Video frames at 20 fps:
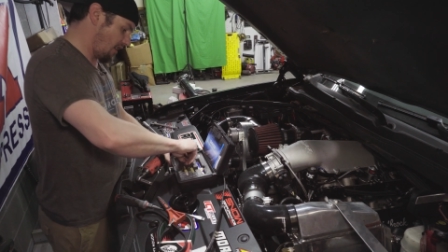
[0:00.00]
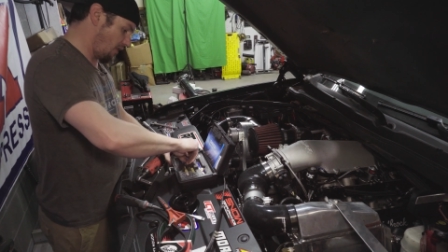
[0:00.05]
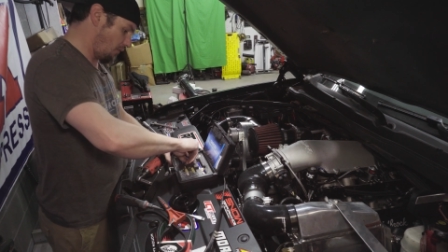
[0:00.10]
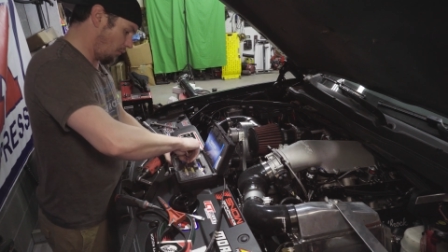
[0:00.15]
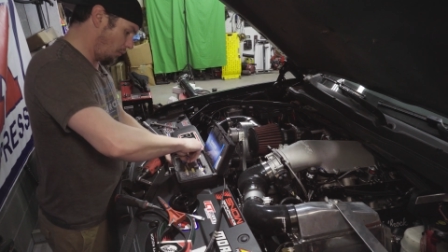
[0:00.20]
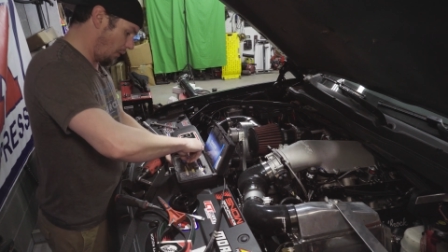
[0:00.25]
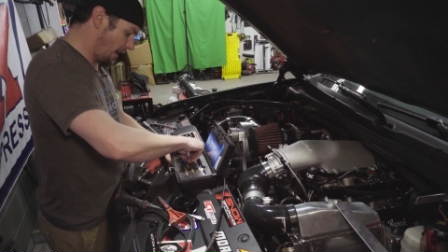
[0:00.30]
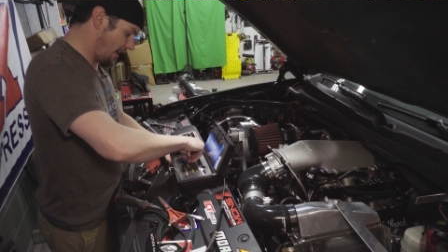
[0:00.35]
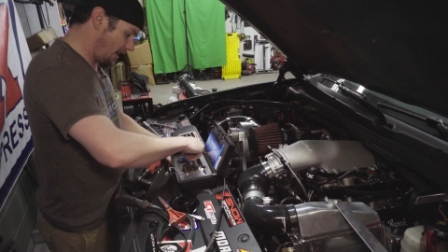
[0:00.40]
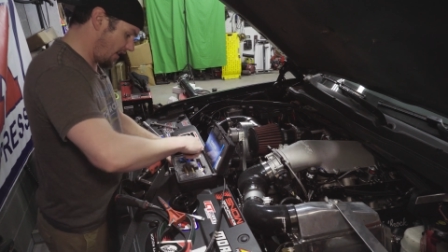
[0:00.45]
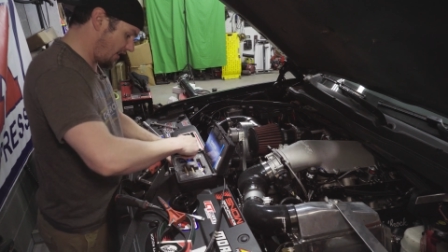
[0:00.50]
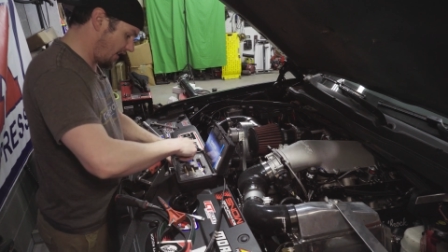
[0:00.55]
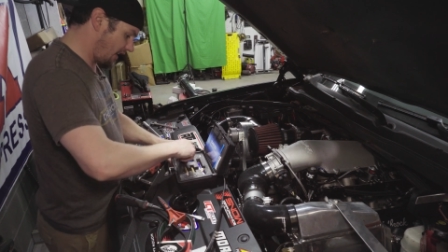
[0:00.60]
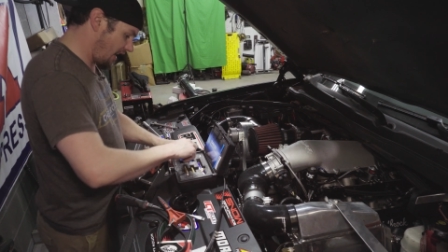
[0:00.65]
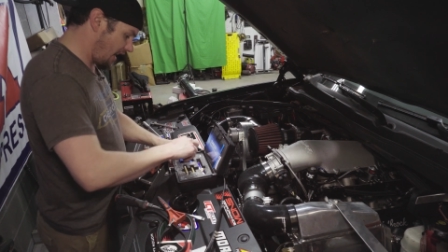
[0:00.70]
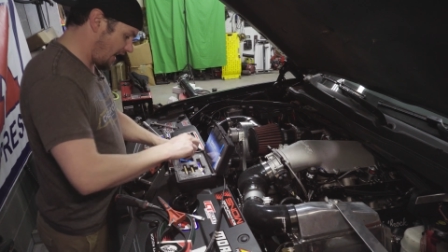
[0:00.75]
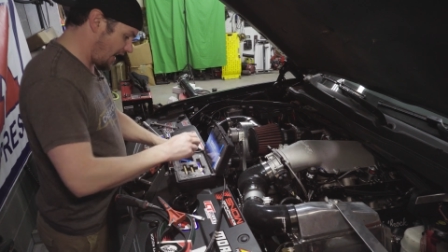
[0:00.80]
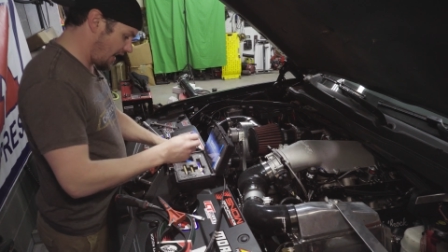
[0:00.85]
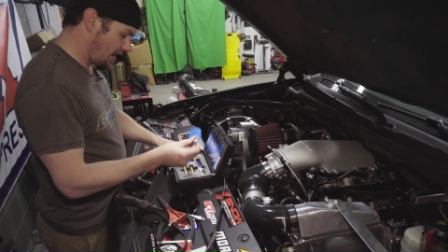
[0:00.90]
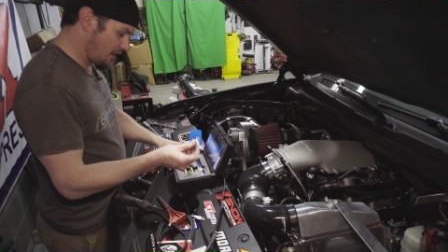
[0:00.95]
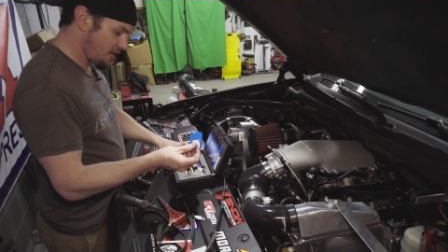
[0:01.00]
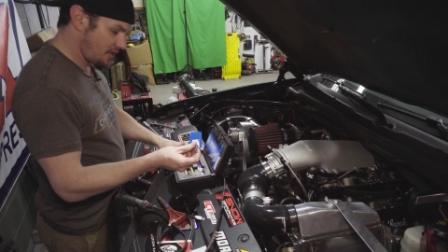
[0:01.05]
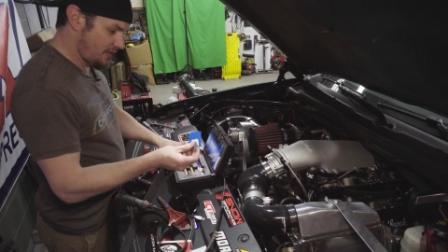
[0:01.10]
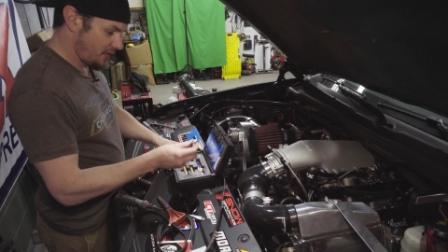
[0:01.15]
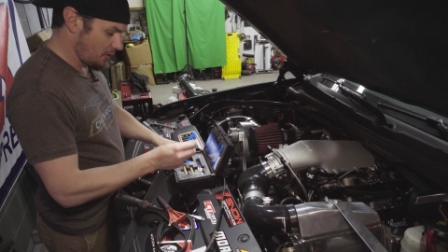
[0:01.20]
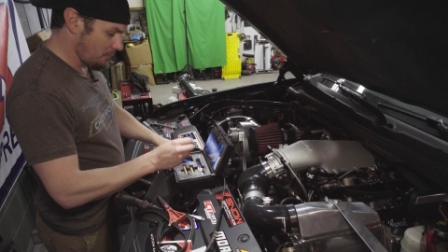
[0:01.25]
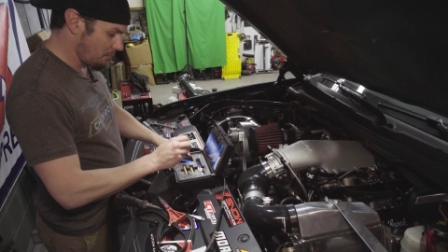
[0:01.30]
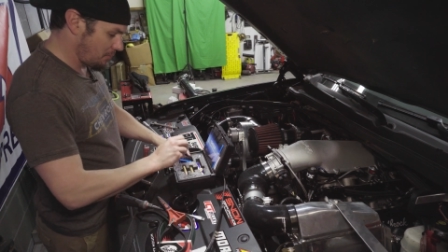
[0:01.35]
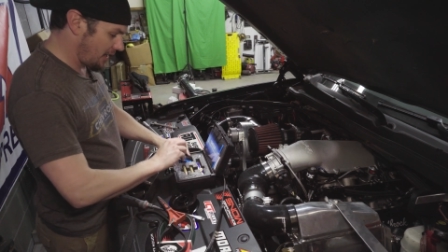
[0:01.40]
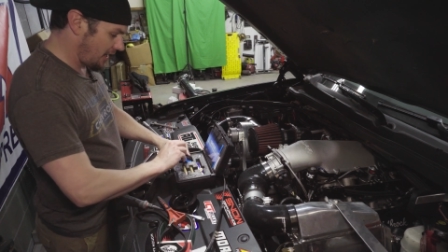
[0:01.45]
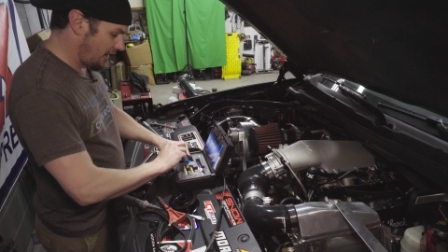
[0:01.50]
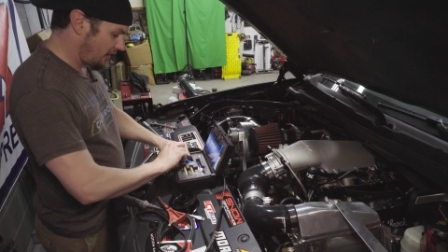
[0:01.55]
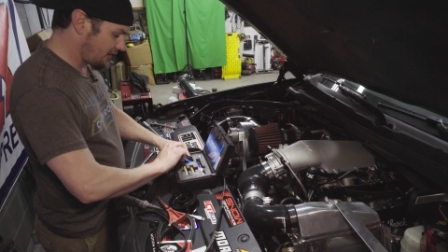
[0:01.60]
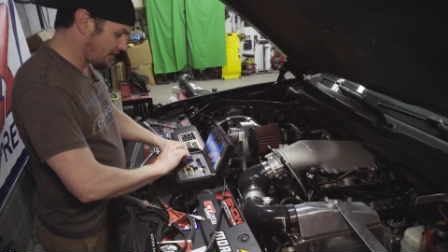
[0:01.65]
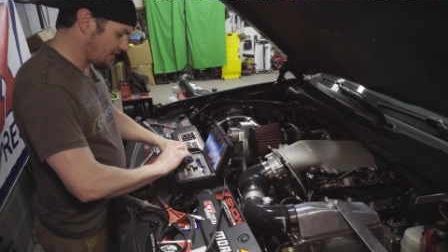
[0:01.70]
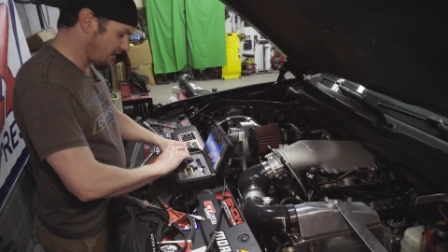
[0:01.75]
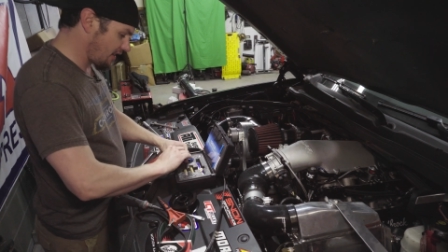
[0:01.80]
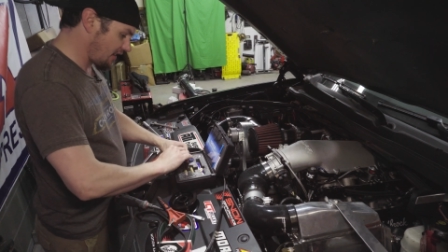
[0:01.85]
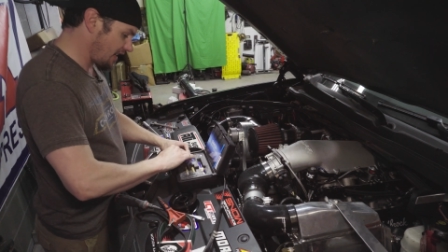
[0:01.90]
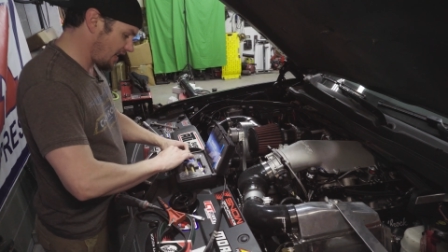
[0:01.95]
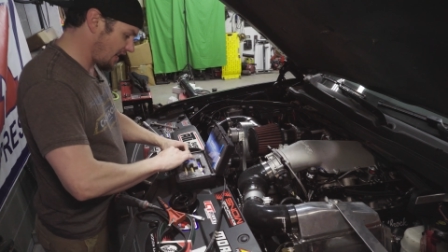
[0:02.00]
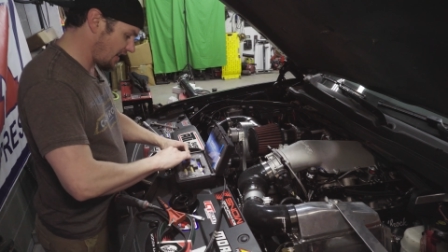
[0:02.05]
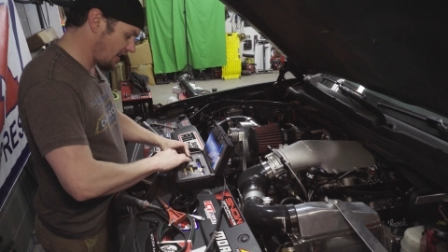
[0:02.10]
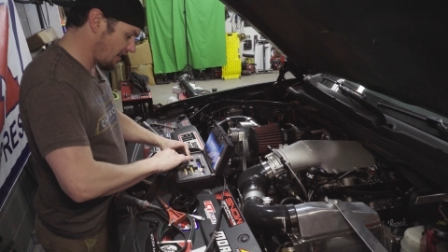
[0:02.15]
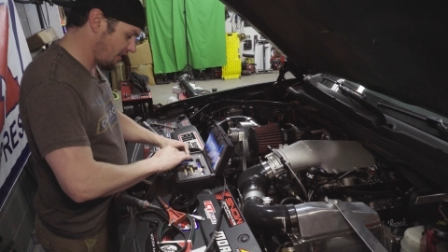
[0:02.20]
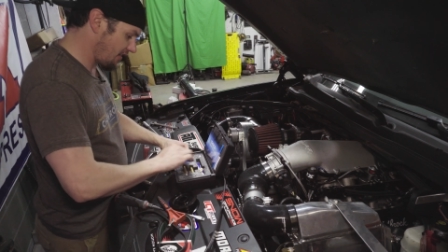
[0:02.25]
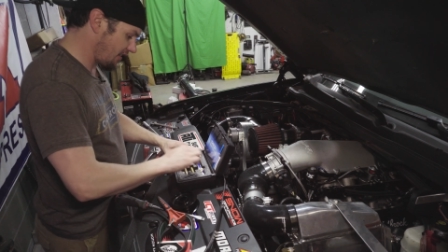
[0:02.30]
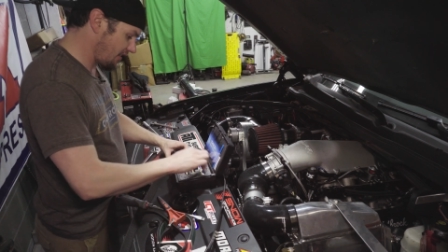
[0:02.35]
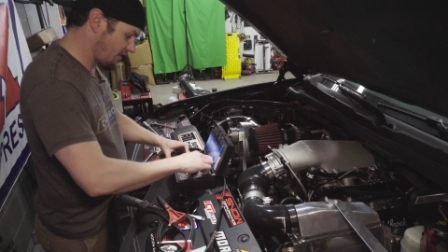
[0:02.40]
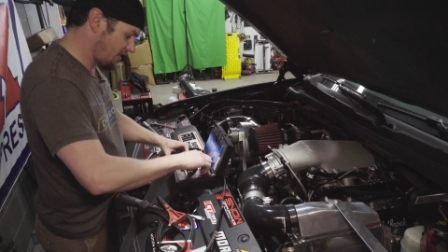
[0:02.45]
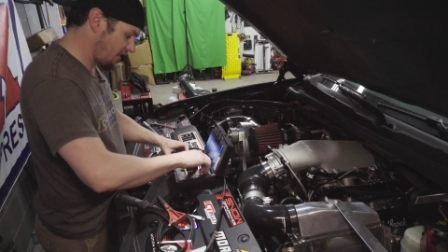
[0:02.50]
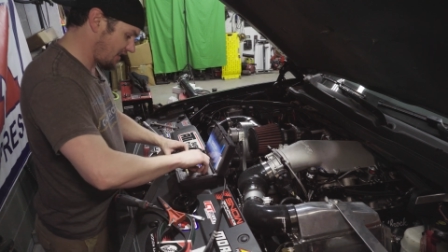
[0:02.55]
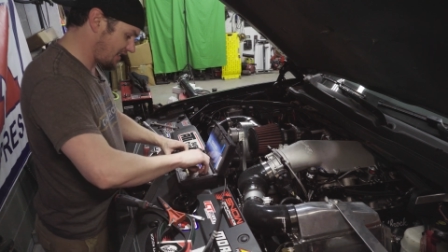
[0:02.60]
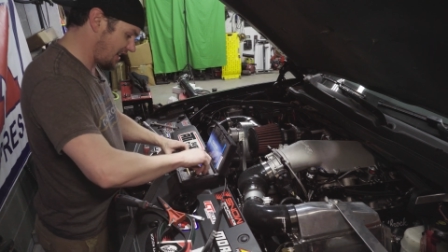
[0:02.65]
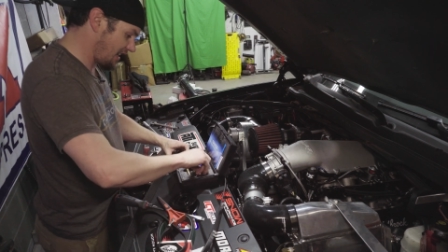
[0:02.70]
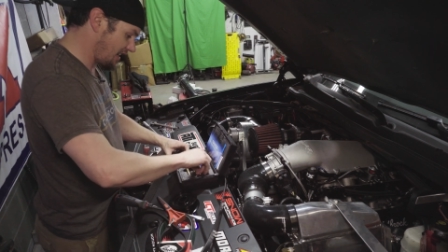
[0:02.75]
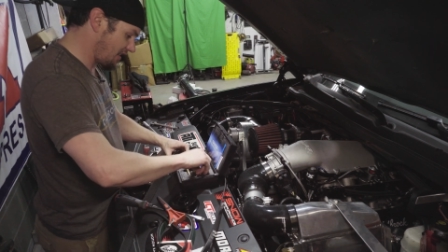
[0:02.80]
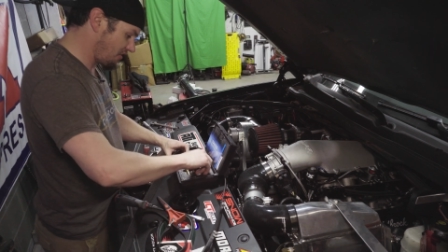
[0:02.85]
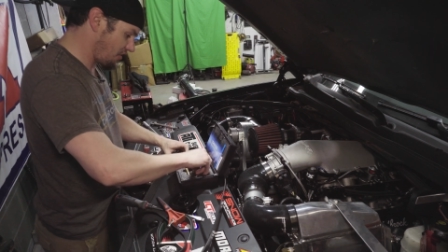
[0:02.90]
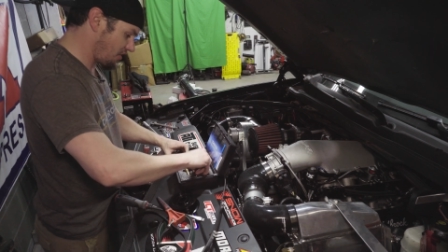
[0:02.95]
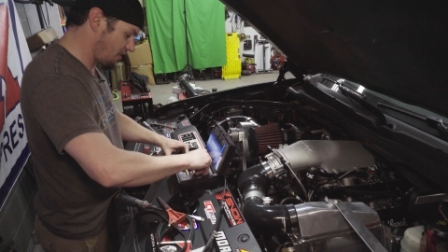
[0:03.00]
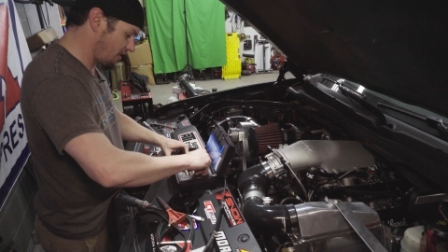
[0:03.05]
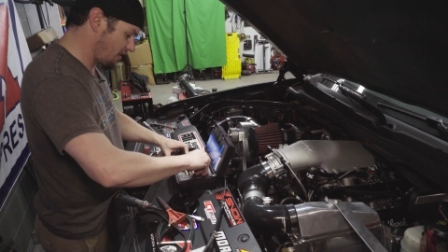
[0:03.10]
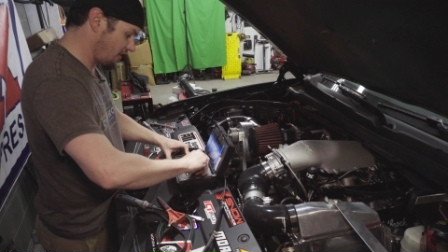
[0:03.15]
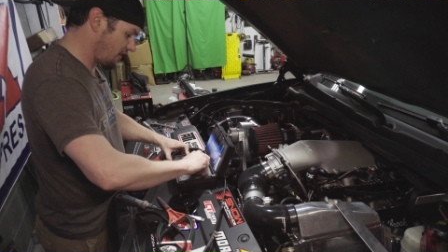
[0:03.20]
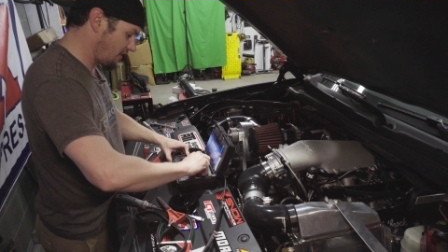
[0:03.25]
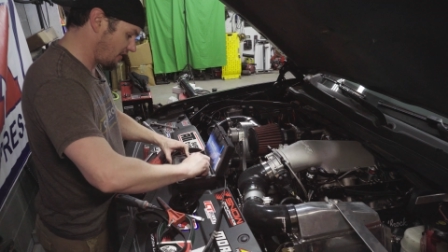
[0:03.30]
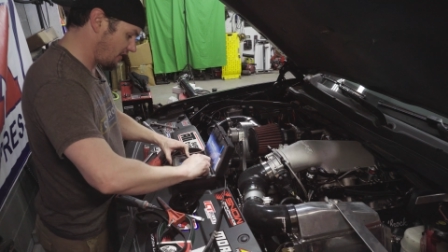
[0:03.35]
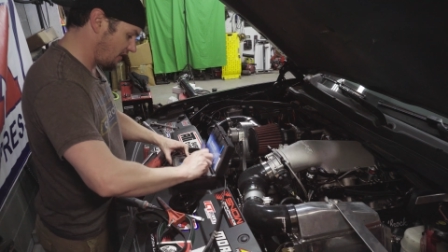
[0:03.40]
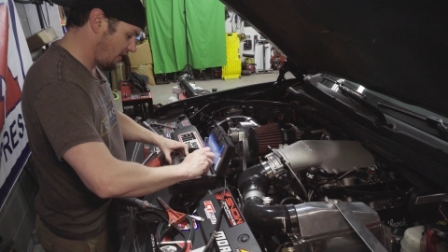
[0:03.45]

wear gauge for belts in here. There's a tension